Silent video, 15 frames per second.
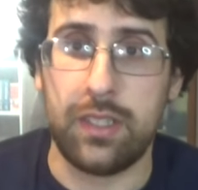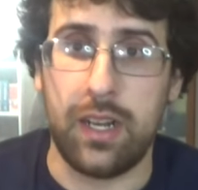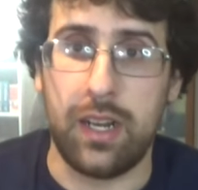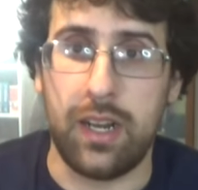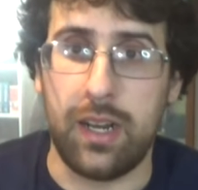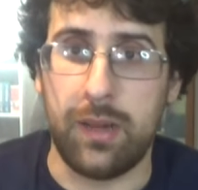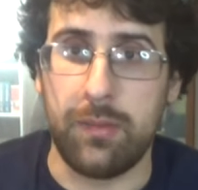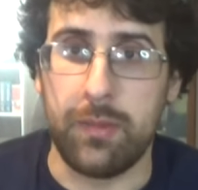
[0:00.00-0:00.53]

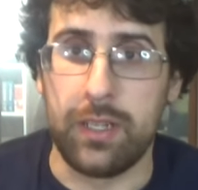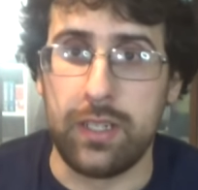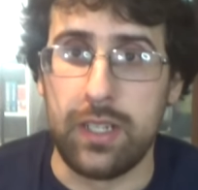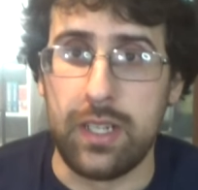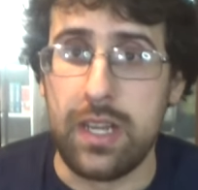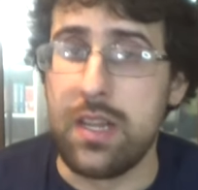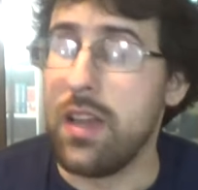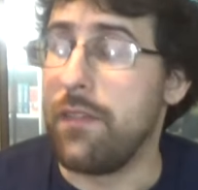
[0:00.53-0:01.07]
Um,
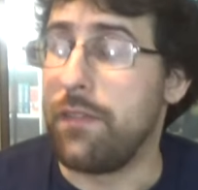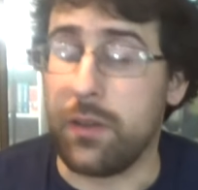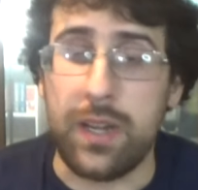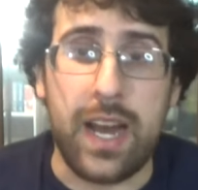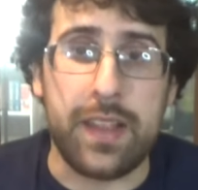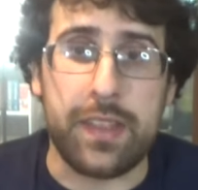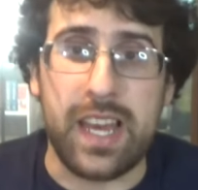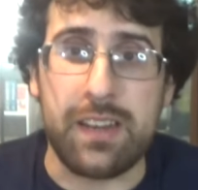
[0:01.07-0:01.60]
if you're
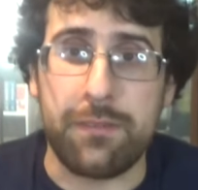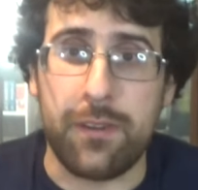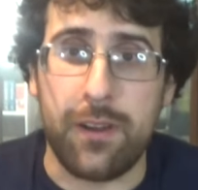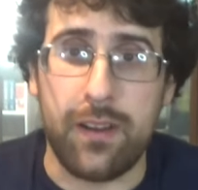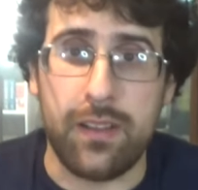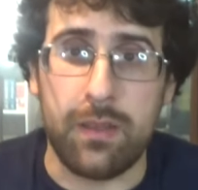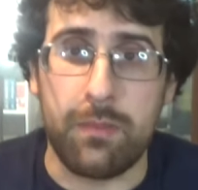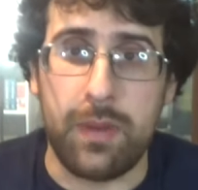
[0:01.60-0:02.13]
not that
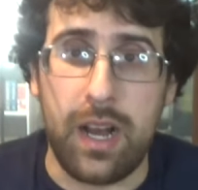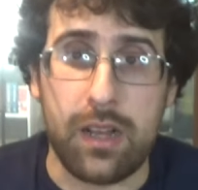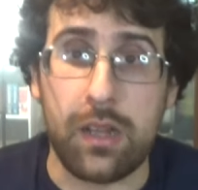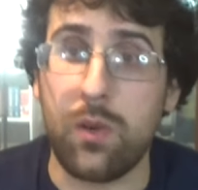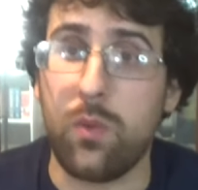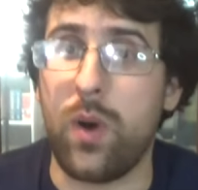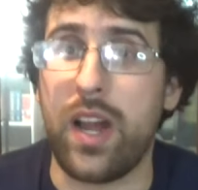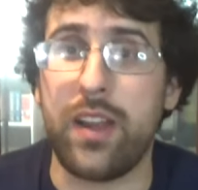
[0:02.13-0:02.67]
far in the
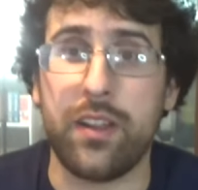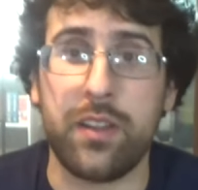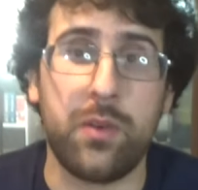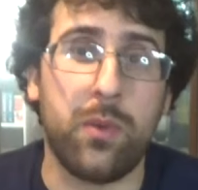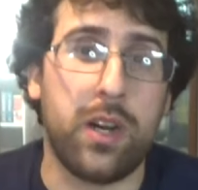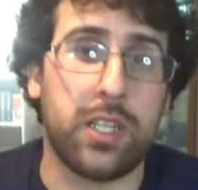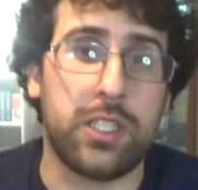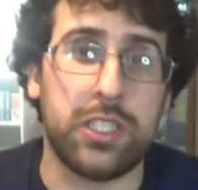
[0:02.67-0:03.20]
manga, why are you
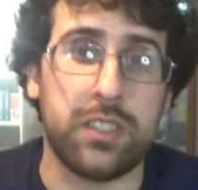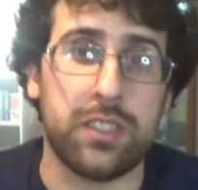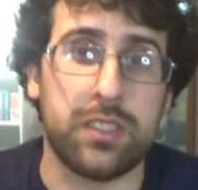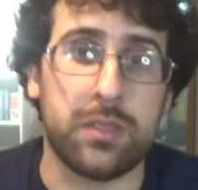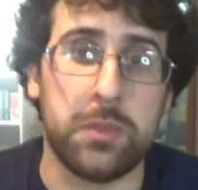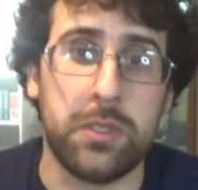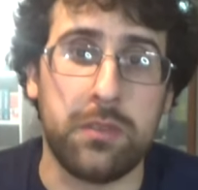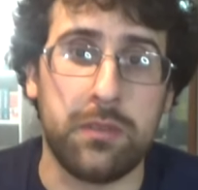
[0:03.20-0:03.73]
watching this
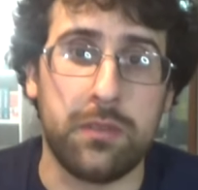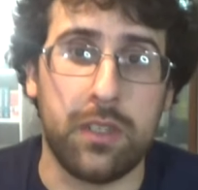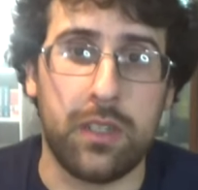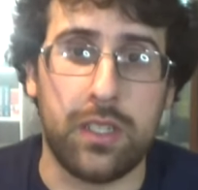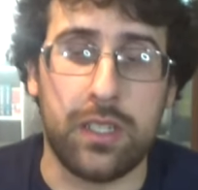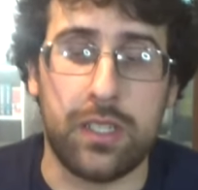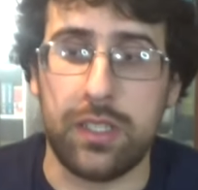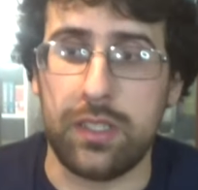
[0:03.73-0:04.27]
move,
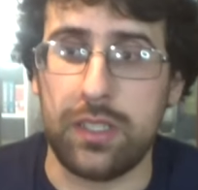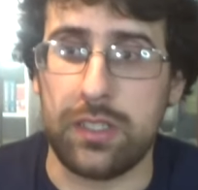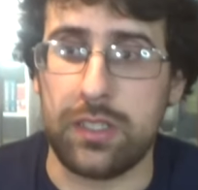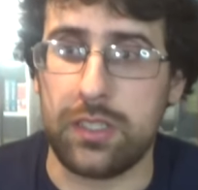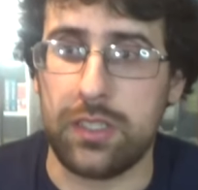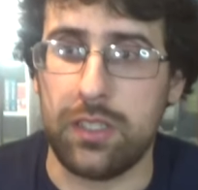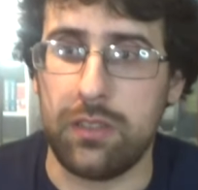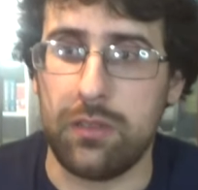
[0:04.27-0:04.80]
uh,
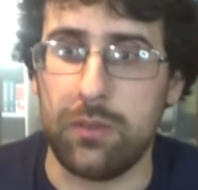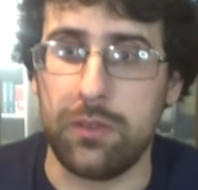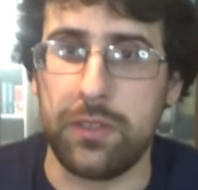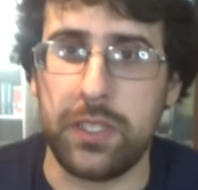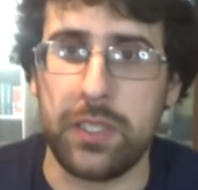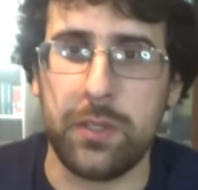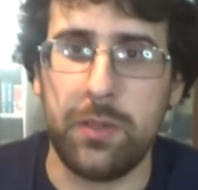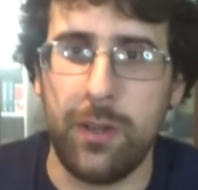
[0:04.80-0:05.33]
this
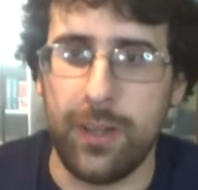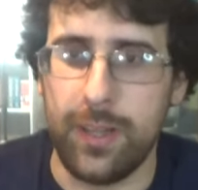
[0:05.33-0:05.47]
review?